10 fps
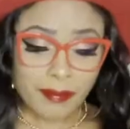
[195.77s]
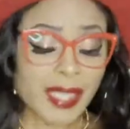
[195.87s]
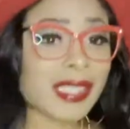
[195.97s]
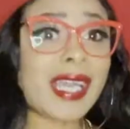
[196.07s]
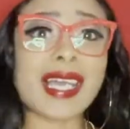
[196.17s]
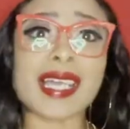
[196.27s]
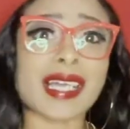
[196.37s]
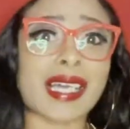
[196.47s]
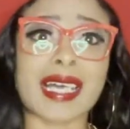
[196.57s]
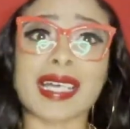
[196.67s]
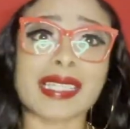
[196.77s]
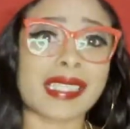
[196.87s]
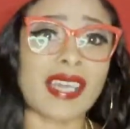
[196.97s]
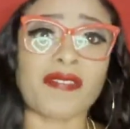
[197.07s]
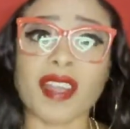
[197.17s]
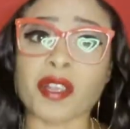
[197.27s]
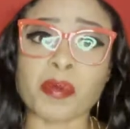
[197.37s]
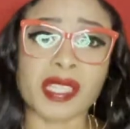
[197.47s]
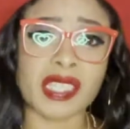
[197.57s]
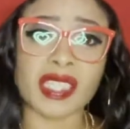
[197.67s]
Yeah, Sapphire
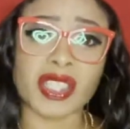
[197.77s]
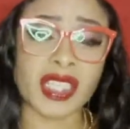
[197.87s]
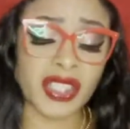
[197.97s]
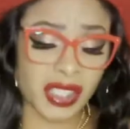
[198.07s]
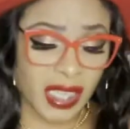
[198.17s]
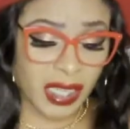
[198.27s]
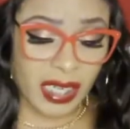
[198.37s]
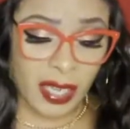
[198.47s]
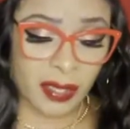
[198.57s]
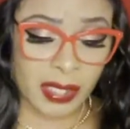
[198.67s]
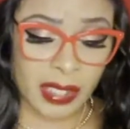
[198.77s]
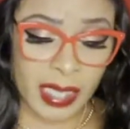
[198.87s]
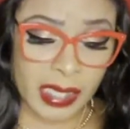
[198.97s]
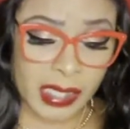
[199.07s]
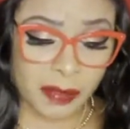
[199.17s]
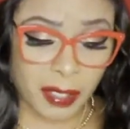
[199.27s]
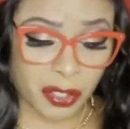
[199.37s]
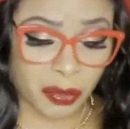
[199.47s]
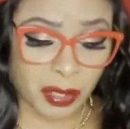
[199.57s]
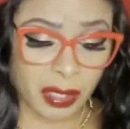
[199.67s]
wants the injections taken out, and the ladies make
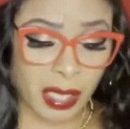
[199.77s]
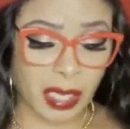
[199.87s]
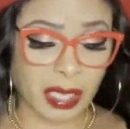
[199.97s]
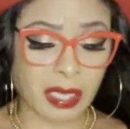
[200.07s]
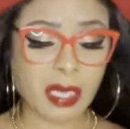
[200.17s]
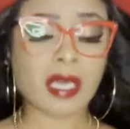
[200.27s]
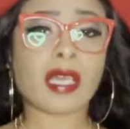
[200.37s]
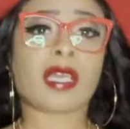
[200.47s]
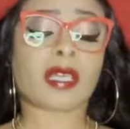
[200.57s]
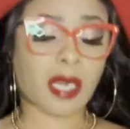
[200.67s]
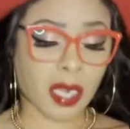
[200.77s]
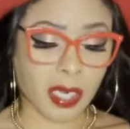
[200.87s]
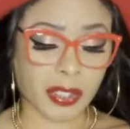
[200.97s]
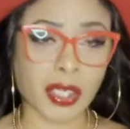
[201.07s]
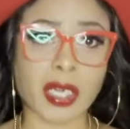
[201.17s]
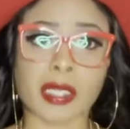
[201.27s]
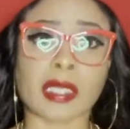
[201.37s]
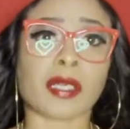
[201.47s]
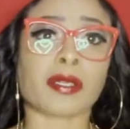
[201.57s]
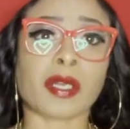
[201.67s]
sure that they encourage her and they
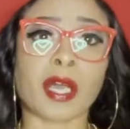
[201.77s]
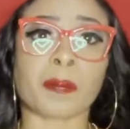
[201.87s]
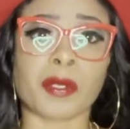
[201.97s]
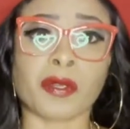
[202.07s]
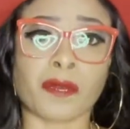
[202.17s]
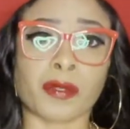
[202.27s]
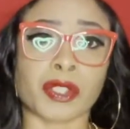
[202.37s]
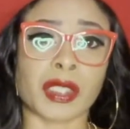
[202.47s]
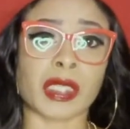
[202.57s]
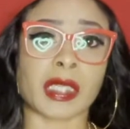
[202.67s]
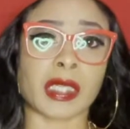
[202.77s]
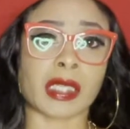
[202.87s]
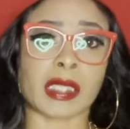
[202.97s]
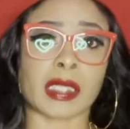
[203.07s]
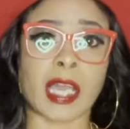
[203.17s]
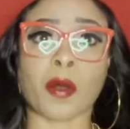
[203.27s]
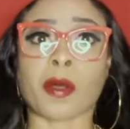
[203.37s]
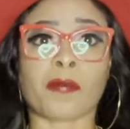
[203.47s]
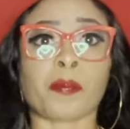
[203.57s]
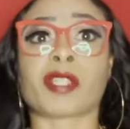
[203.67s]
let her know how beautiful she is and
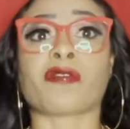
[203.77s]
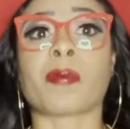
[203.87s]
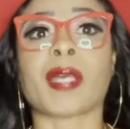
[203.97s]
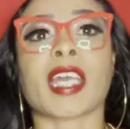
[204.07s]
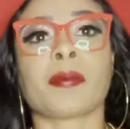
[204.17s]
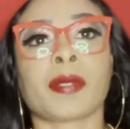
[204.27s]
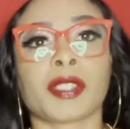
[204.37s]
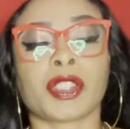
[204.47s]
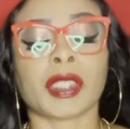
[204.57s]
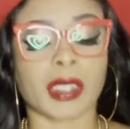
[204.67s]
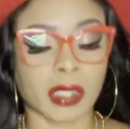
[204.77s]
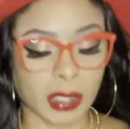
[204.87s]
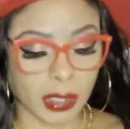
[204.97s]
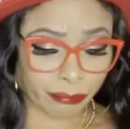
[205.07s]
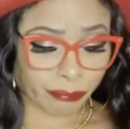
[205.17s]
how much of a bad bitch she is.